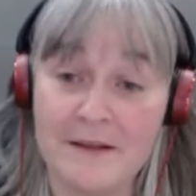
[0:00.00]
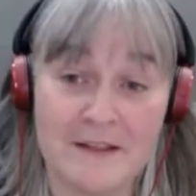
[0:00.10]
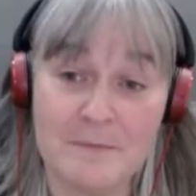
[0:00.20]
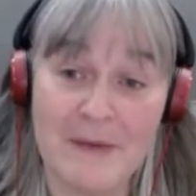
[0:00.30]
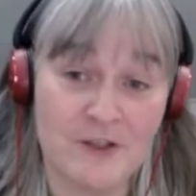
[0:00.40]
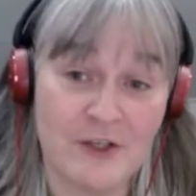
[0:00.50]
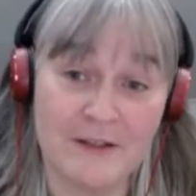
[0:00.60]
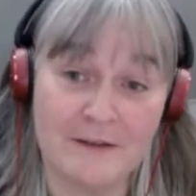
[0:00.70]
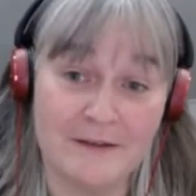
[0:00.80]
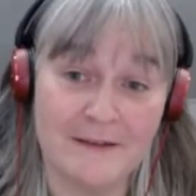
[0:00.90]
that is
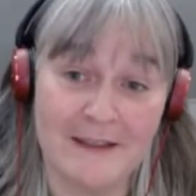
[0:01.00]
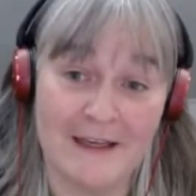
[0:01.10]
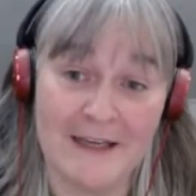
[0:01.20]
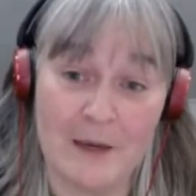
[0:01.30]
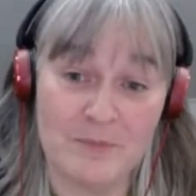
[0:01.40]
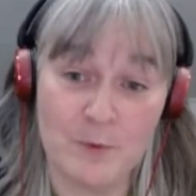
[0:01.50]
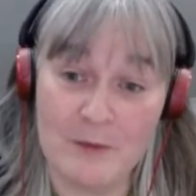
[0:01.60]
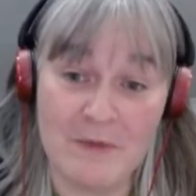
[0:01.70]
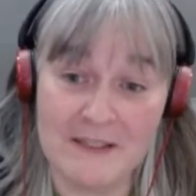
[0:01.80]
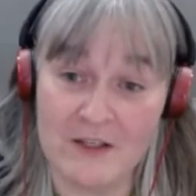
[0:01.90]
magical i up when
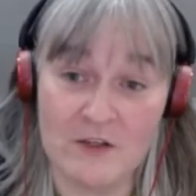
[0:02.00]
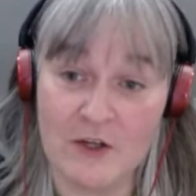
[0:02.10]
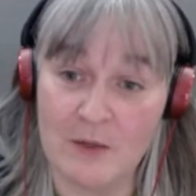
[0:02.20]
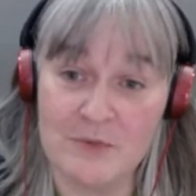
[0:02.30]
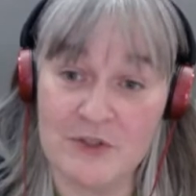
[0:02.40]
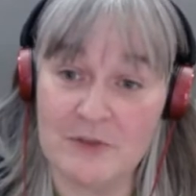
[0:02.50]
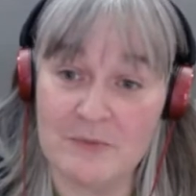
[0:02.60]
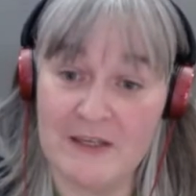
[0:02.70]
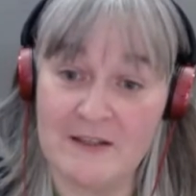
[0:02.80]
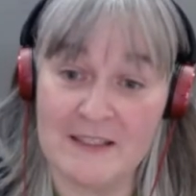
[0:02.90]
my son comes to
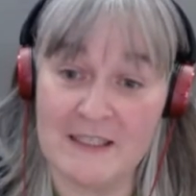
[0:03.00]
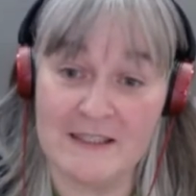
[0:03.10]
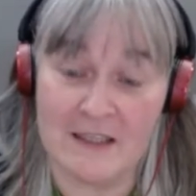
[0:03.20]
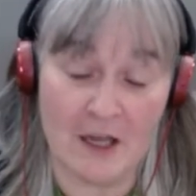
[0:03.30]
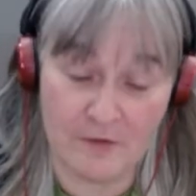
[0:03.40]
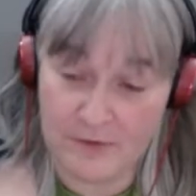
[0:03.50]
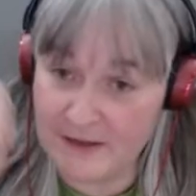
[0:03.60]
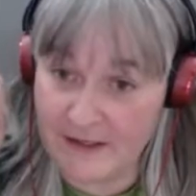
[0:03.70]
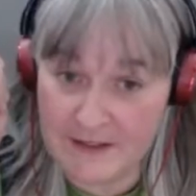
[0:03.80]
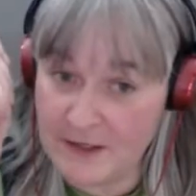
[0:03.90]
me and says i've read
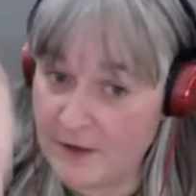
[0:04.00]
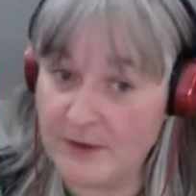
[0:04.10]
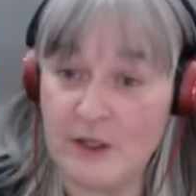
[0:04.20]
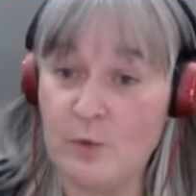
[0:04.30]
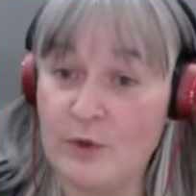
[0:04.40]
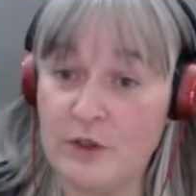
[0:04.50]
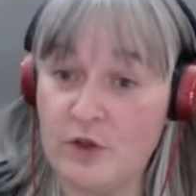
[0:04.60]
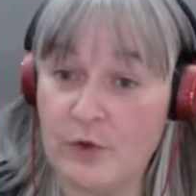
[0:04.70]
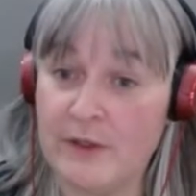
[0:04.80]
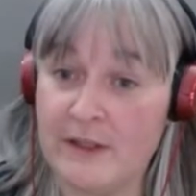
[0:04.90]
this i think you would
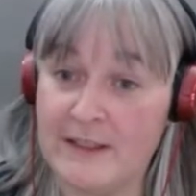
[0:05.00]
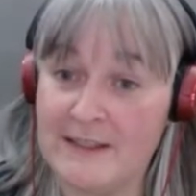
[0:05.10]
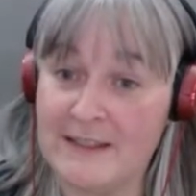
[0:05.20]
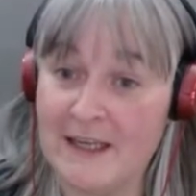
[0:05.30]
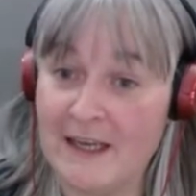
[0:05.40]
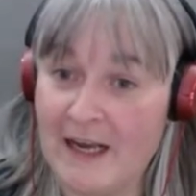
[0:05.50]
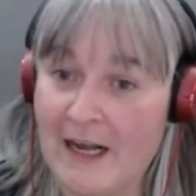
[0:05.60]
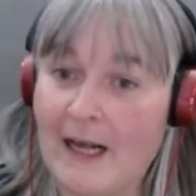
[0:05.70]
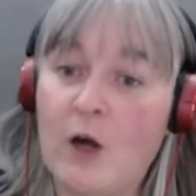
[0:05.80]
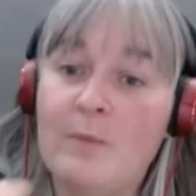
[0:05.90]
enjoy this yes
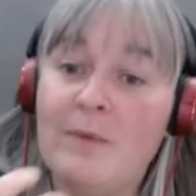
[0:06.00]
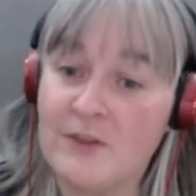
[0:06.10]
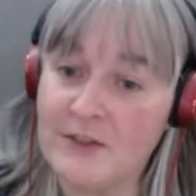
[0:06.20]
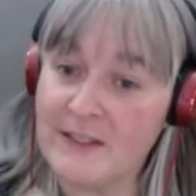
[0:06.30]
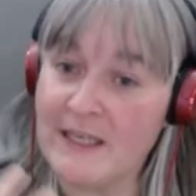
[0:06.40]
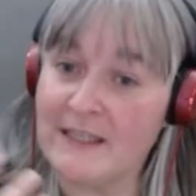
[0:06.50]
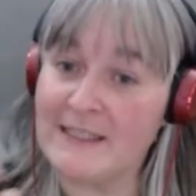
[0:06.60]
how much does that